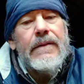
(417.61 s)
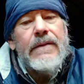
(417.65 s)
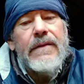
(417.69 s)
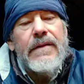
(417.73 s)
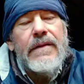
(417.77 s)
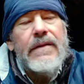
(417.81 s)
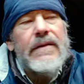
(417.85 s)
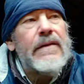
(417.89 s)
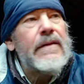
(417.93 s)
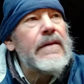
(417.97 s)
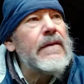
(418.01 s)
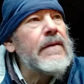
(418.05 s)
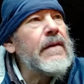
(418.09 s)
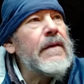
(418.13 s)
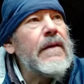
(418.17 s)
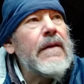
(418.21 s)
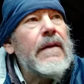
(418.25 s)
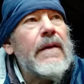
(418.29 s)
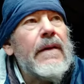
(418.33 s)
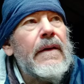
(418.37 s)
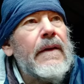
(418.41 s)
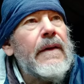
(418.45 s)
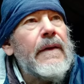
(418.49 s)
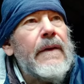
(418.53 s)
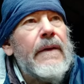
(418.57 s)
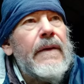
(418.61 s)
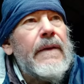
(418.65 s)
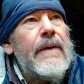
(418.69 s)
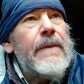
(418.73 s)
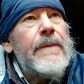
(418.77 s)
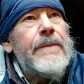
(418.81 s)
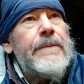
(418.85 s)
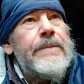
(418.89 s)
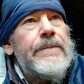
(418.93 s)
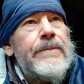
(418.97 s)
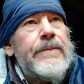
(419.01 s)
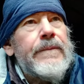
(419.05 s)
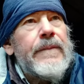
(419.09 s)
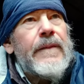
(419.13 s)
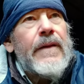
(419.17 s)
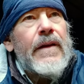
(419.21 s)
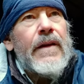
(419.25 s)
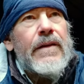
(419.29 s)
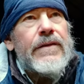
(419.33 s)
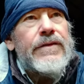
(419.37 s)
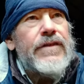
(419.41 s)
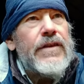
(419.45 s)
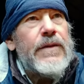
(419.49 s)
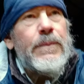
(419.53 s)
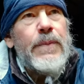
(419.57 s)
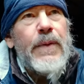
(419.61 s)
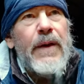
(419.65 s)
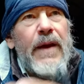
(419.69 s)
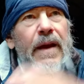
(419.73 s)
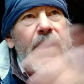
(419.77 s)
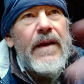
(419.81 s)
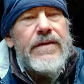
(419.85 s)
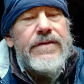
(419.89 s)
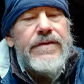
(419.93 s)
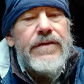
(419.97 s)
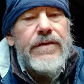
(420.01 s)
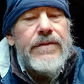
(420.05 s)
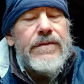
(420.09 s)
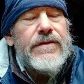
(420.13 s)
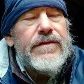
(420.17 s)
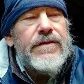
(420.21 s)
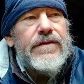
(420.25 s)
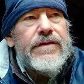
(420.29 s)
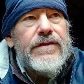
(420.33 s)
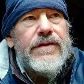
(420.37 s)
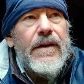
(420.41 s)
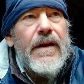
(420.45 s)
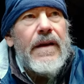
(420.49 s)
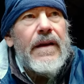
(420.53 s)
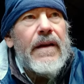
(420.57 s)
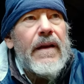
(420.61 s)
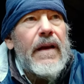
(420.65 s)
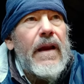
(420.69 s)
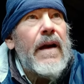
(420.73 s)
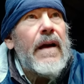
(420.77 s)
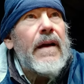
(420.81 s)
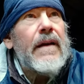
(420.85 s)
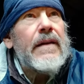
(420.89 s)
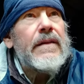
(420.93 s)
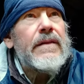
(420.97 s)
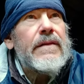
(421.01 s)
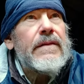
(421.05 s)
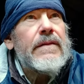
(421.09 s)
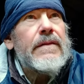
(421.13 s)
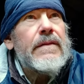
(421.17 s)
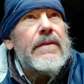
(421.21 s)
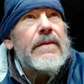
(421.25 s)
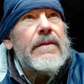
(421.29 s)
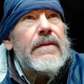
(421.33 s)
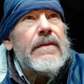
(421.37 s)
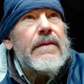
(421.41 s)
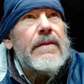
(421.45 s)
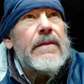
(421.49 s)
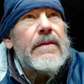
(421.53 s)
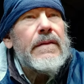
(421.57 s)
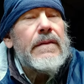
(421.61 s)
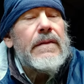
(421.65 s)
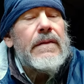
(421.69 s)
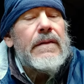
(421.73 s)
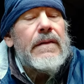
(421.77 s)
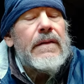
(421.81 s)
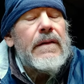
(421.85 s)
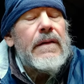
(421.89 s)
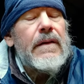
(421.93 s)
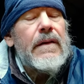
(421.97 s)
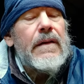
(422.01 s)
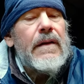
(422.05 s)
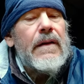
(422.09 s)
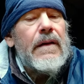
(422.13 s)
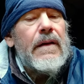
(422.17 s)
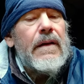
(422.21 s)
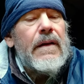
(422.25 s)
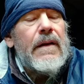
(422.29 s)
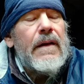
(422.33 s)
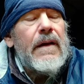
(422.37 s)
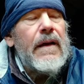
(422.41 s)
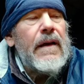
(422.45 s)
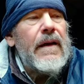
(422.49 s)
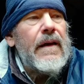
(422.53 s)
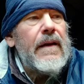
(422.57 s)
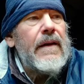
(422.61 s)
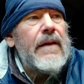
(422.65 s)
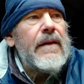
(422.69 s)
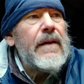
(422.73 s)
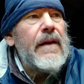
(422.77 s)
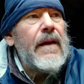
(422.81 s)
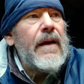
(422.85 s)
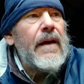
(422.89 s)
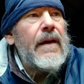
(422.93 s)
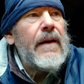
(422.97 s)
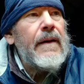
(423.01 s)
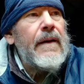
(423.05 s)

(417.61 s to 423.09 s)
and GPS shoots straight lines and uh,